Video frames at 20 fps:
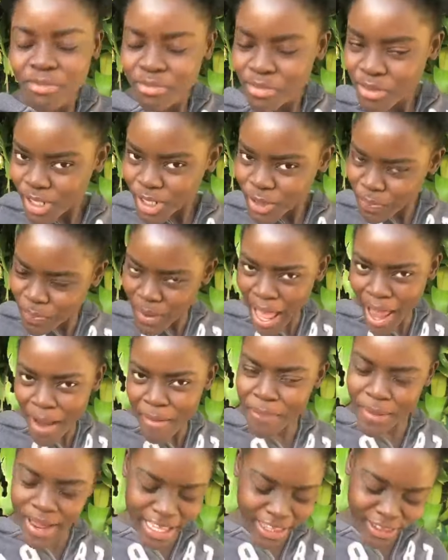Which plan
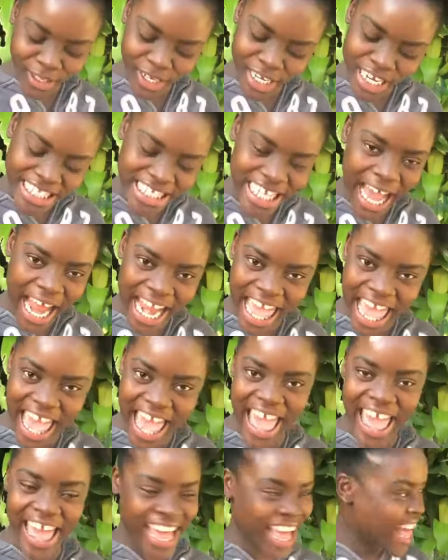B to the
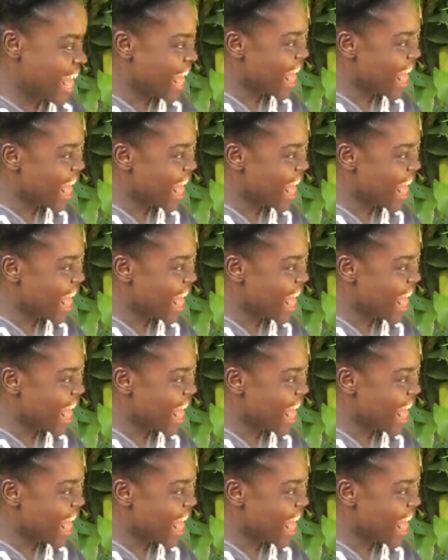dolly?